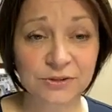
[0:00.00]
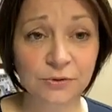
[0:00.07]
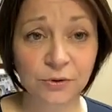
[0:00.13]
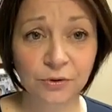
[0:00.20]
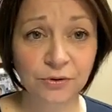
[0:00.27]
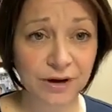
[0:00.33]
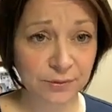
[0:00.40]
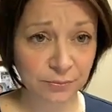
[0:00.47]
So,
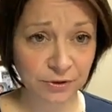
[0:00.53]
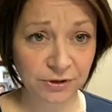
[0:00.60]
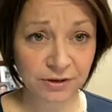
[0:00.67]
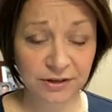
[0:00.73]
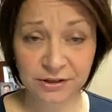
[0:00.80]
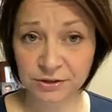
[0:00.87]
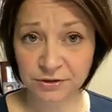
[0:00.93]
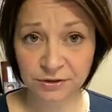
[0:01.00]
great,
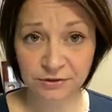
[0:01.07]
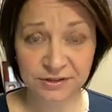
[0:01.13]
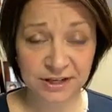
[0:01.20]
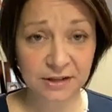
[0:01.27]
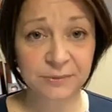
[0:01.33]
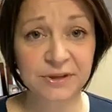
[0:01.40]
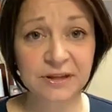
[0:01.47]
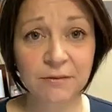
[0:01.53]
Brooke, you're
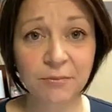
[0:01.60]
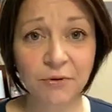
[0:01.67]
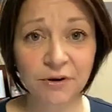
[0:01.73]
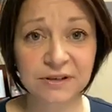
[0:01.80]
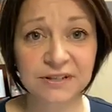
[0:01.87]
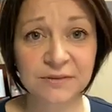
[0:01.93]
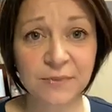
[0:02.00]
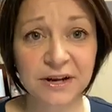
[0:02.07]
telling me the
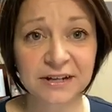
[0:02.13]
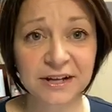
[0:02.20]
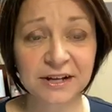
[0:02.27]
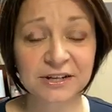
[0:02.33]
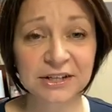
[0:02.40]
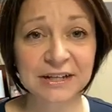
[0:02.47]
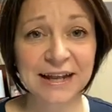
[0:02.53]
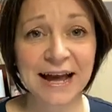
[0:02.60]
importance of
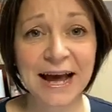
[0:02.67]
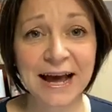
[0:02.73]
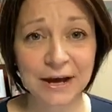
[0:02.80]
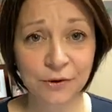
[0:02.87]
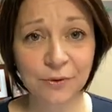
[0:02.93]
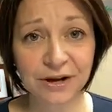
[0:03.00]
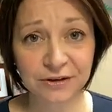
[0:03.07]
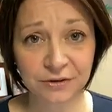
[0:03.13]
meditation.
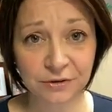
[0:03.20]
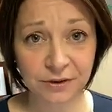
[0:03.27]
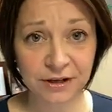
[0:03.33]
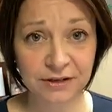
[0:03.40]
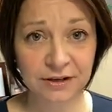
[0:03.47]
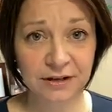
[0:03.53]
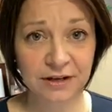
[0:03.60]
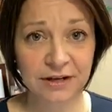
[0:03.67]
how do I do
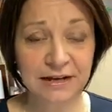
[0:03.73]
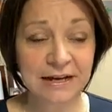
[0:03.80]
it?